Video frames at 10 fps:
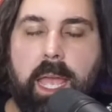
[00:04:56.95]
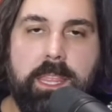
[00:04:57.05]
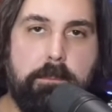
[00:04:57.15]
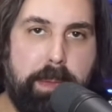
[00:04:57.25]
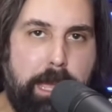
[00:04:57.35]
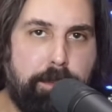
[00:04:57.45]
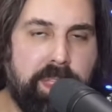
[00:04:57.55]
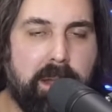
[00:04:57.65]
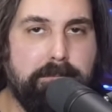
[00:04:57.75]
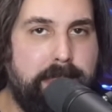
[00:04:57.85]
and the people
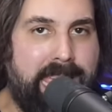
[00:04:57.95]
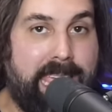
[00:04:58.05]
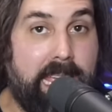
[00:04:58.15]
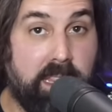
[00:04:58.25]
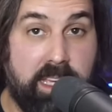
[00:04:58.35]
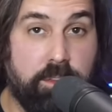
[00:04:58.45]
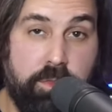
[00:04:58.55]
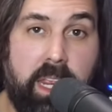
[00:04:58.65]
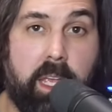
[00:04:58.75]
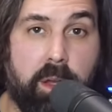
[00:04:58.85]
that are making these
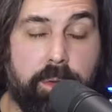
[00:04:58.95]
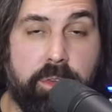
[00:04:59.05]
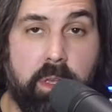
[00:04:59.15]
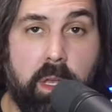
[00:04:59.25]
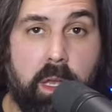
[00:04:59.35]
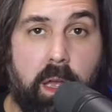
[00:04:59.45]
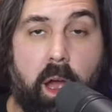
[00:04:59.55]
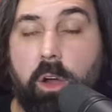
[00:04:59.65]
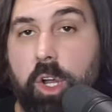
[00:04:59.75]
videos are